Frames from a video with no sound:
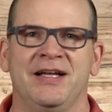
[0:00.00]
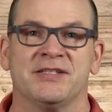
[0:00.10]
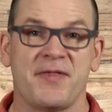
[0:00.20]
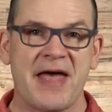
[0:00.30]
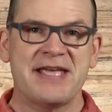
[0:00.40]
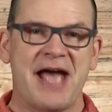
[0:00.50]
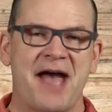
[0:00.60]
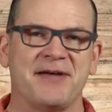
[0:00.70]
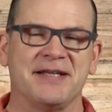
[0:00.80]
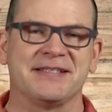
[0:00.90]
So there you
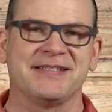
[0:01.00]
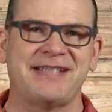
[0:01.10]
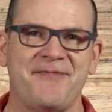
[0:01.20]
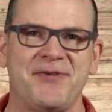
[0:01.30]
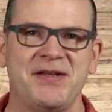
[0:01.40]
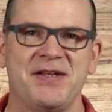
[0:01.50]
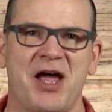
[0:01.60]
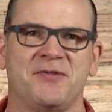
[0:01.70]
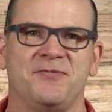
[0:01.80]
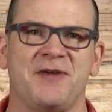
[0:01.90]
have it, 7
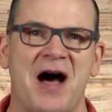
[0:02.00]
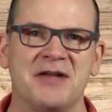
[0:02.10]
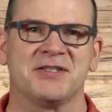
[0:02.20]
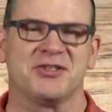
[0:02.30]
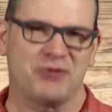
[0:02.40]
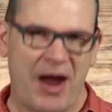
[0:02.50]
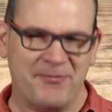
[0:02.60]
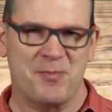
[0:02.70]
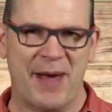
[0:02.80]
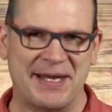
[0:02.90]
advanced
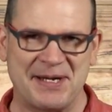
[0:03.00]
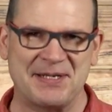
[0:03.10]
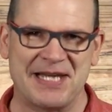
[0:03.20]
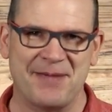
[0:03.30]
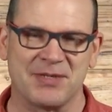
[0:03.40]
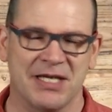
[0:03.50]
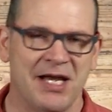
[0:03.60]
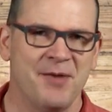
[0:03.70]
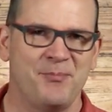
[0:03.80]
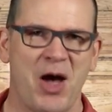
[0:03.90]
travel packing tips
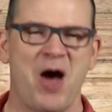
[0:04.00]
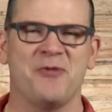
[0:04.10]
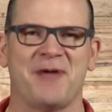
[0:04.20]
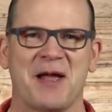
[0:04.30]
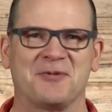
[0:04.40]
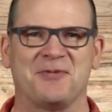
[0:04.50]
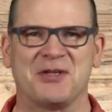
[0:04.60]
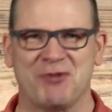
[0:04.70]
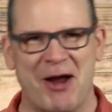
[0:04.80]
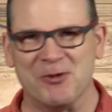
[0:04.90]
perfect
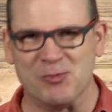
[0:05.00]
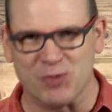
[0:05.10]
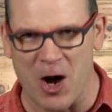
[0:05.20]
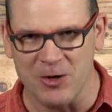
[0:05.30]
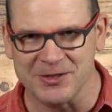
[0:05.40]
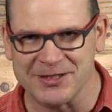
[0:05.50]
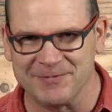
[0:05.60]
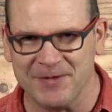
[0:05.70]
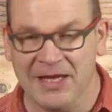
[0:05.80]
for travel pros.